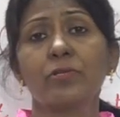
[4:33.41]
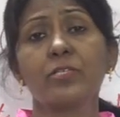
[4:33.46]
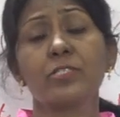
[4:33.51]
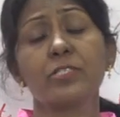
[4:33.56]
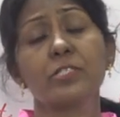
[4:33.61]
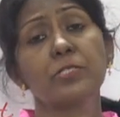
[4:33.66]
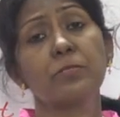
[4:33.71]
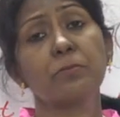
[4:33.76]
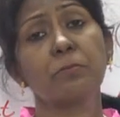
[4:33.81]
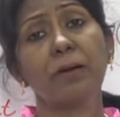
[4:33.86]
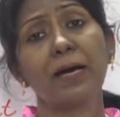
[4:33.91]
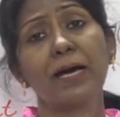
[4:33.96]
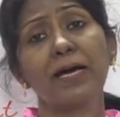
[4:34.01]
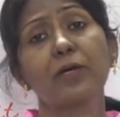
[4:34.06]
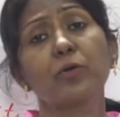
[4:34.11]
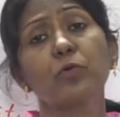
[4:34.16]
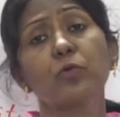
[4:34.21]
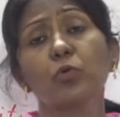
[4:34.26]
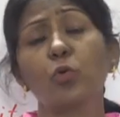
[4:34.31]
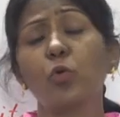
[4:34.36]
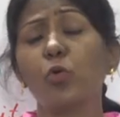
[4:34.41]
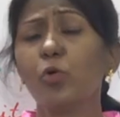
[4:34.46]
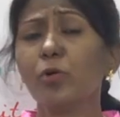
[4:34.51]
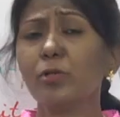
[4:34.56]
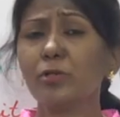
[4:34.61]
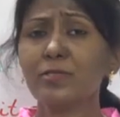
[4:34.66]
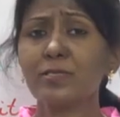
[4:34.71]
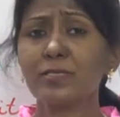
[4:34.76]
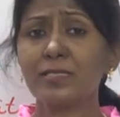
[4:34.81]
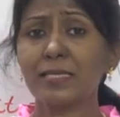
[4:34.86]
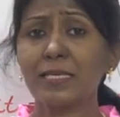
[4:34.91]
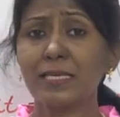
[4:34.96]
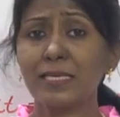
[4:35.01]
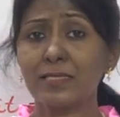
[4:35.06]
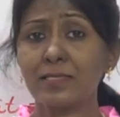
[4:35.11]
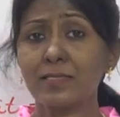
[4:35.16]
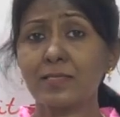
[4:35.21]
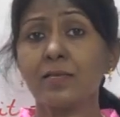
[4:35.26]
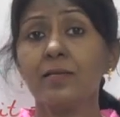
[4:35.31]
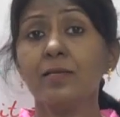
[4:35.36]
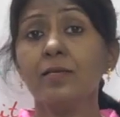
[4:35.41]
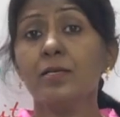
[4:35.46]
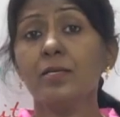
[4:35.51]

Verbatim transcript: Trichy to Bangalore, all these things.